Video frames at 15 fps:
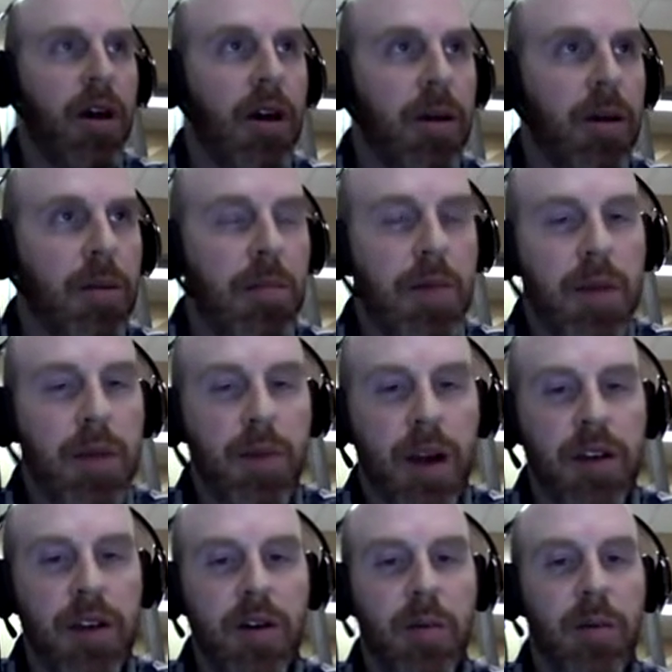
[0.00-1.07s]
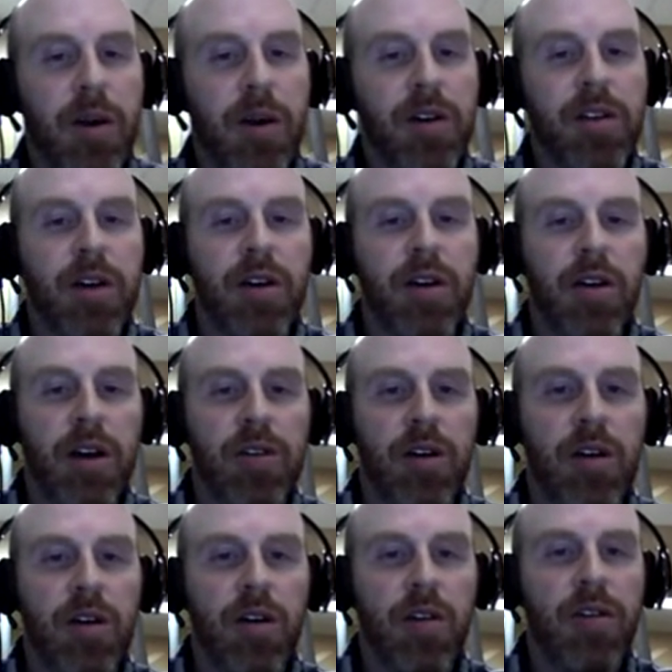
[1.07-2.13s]
midbrain dopaminergic
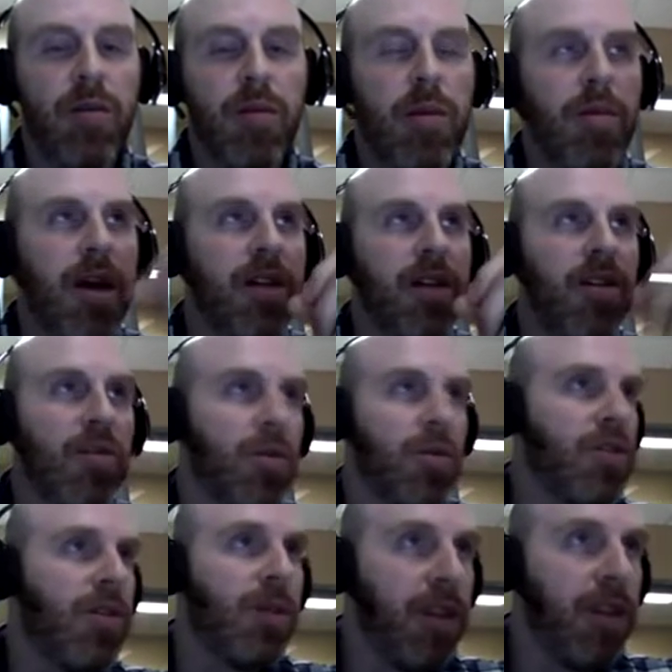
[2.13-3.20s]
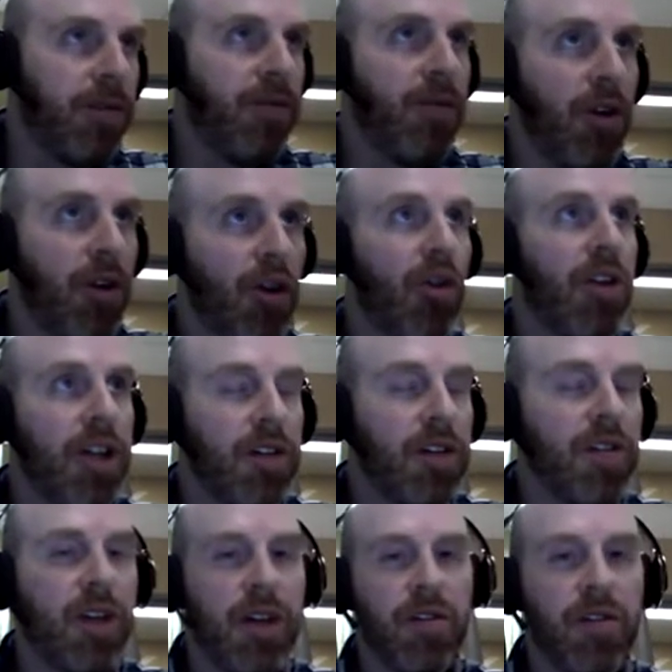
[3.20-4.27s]
neurons can also be made. These were some of the
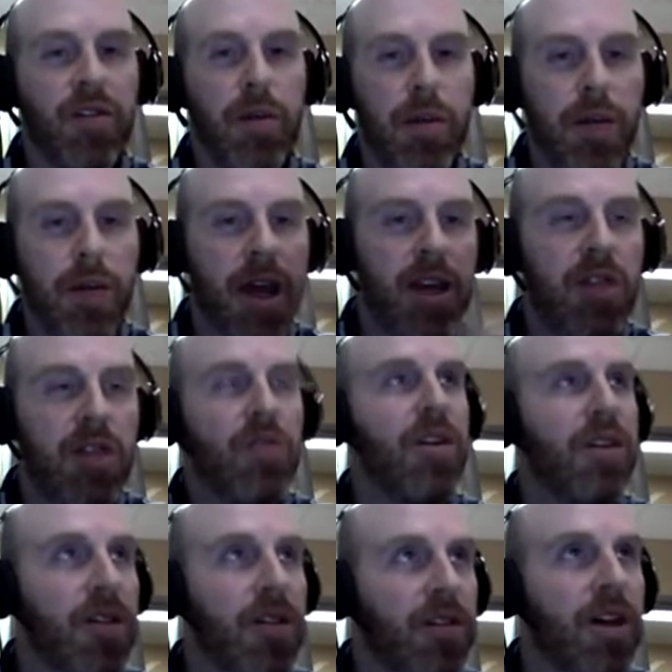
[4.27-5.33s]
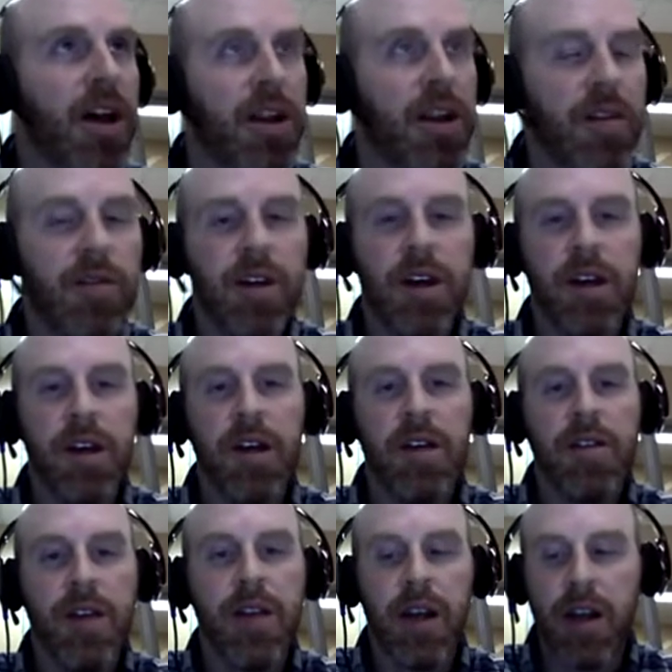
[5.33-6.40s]
earliest cells to be made using this kind of
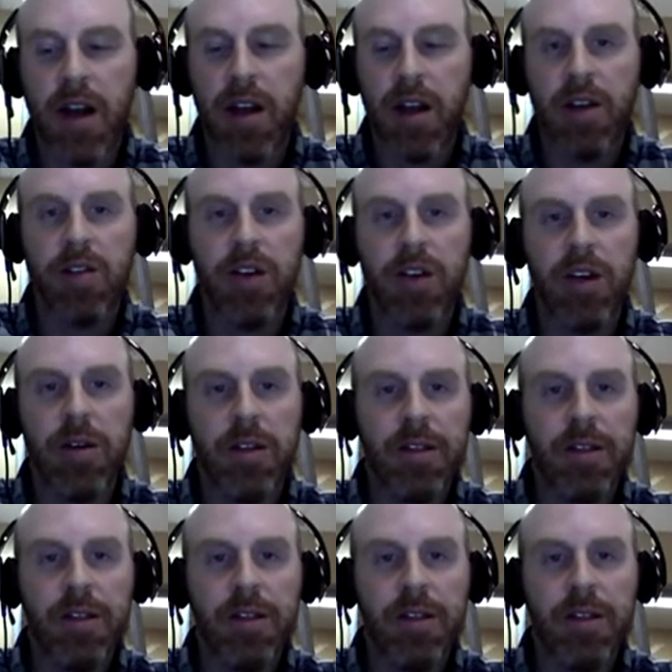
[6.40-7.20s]
technology.